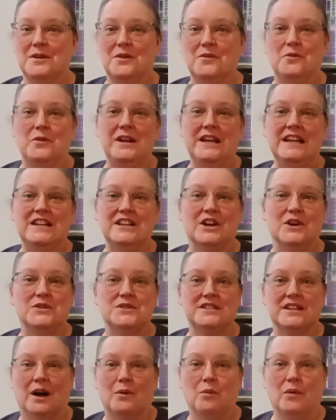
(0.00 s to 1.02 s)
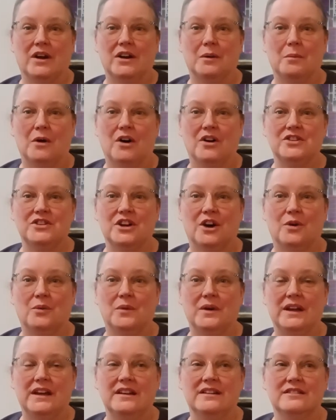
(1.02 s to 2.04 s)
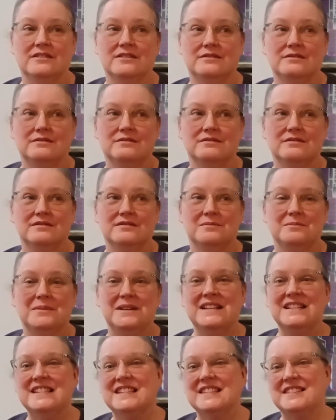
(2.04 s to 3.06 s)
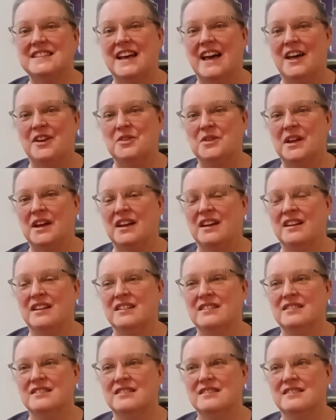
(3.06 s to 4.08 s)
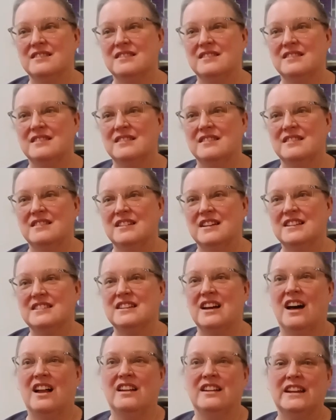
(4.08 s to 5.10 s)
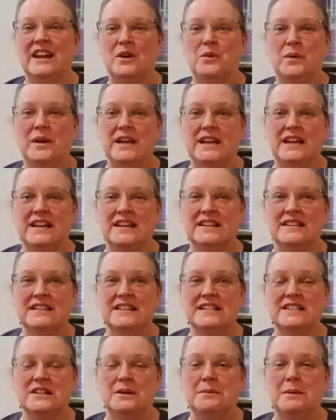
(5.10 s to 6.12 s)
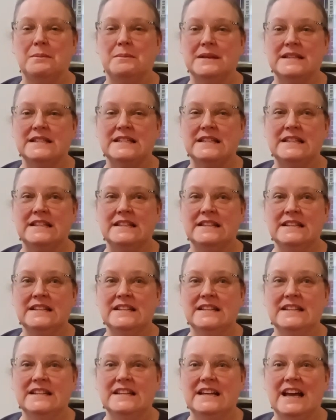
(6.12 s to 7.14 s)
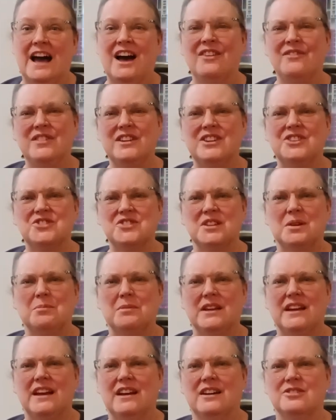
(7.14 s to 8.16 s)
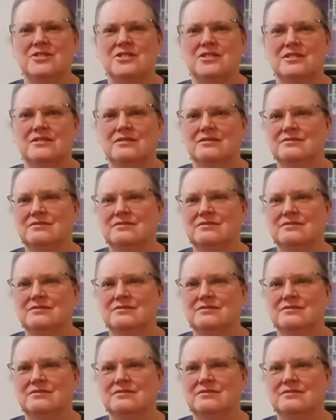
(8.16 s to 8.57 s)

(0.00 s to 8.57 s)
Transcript: But we need to go somewhere tomorrow, don't we? But it's a Saturday. It's a holiday weekend. It's going to be busy. I'll figure something out.